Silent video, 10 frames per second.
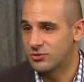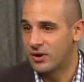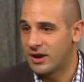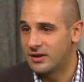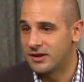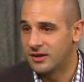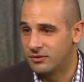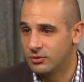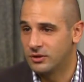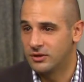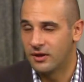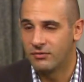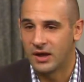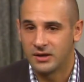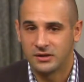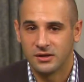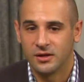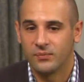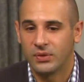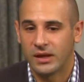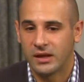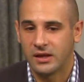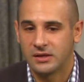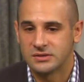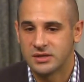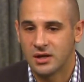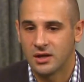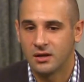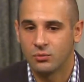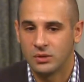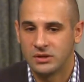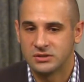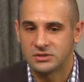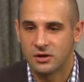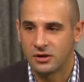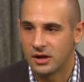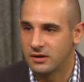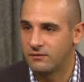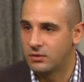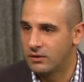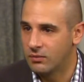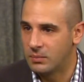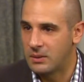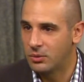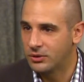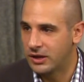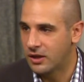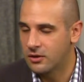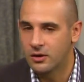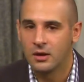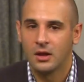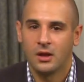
great idea. He really loved the idea. And uh, we started getting a few different people together.